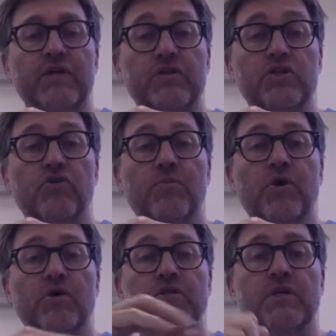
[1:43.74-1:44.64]
dura
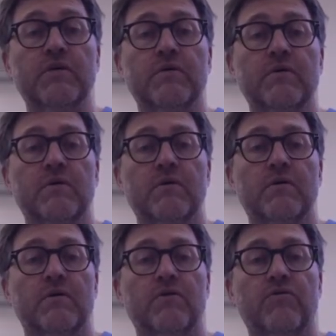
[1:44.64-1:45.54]
mater,
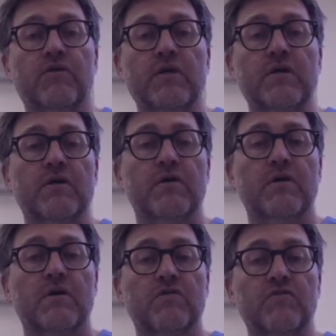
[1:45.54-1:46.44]
the
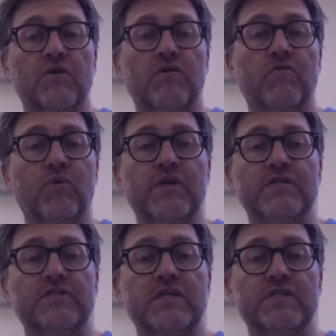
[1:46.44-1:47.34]
circle of Willis
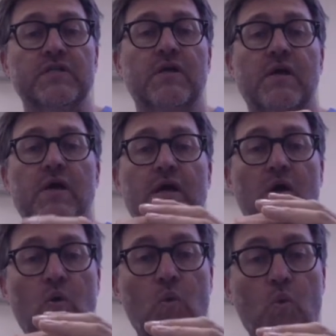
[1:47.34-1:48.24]
sits
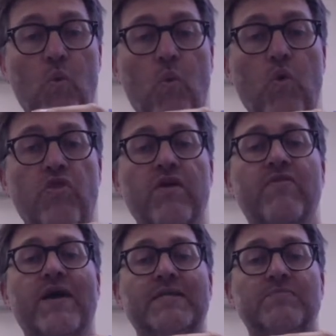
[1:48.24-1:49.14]
within
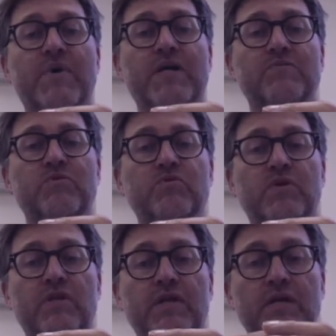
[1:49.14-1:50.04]
that space between
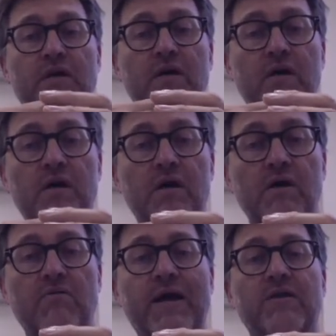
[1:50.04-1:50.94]
the
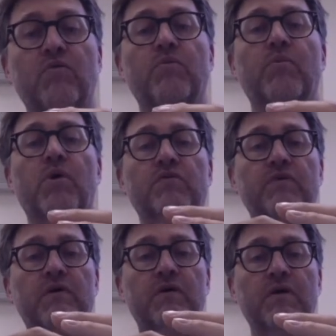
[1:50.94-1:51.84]
arachnoid mater
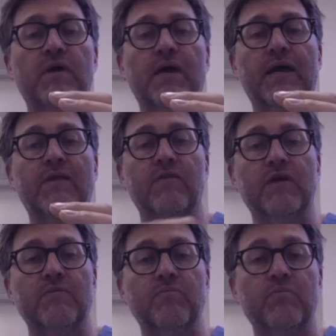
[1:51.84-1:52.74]
and the
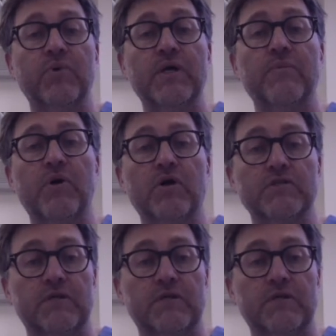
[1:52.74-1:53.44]
pia mater.